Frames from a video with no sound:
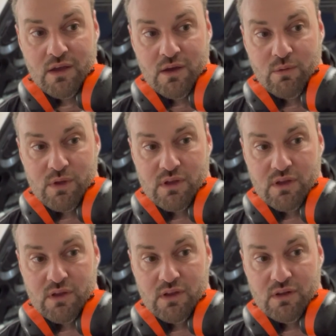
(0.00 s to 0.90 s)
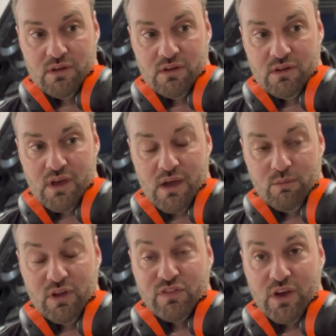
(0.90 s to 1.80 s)
we can
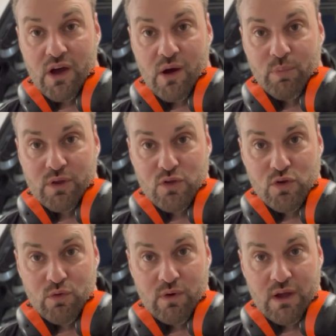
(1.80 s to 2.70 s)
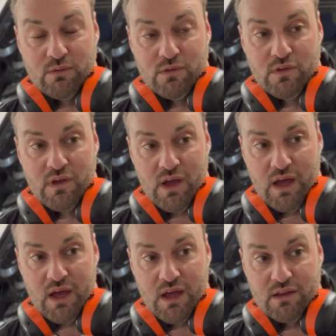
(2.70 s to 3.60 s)
lift it up and shoot around
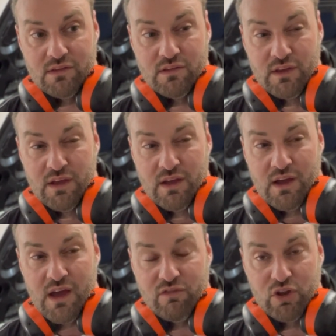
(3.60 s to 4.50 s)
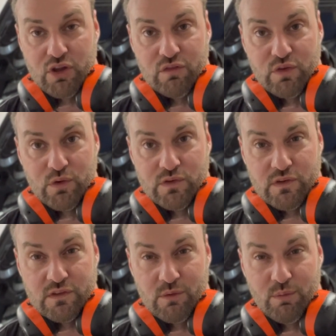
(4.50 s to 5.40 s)
and have a look at the fuel
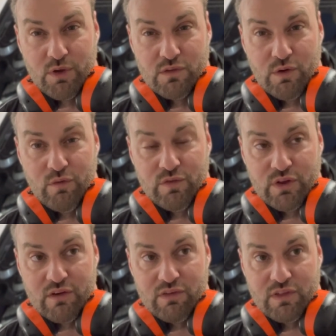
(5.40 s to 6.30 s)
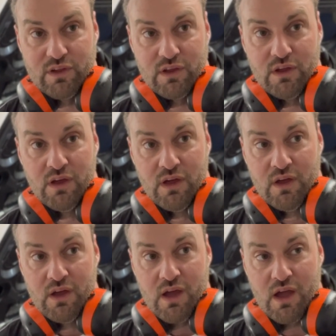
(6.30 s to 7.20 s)
system, because hopefully everything
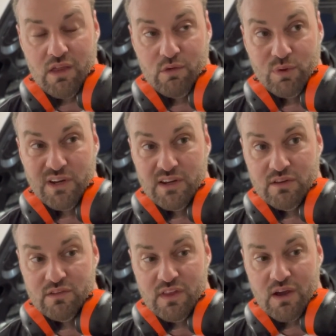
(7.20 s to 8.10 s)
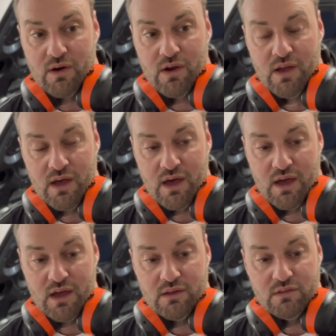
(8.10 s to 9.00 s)
that we need is there.
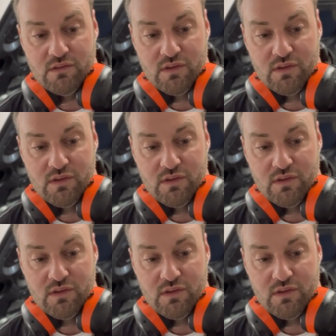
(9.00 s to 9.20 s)
And